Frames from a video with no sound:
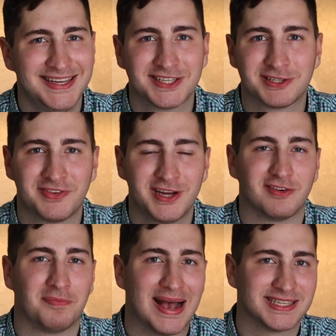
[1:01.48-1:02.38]
easy to
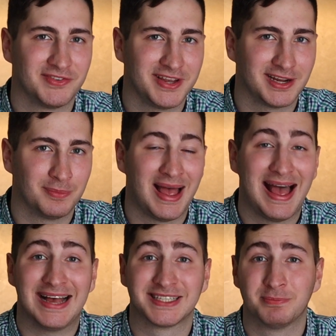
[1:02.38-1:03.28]
think of passive income
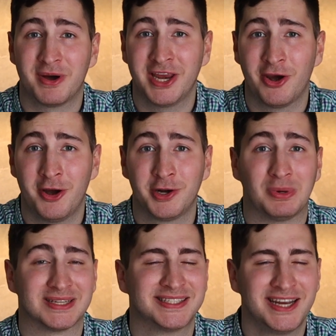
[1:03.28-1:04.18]
as money
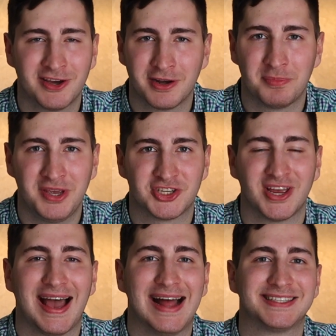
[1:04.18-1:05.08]
earned while sitting on a beach
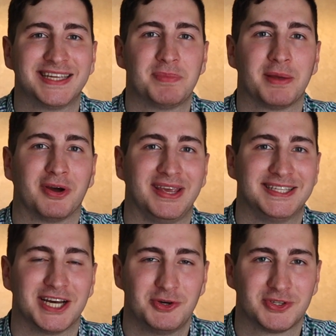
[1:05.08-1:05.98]
and sipping
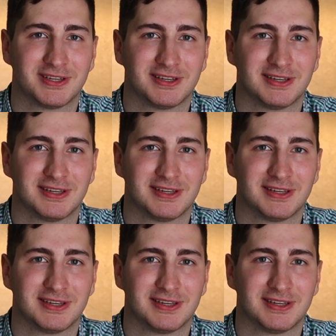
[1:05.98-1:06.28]
mojitos.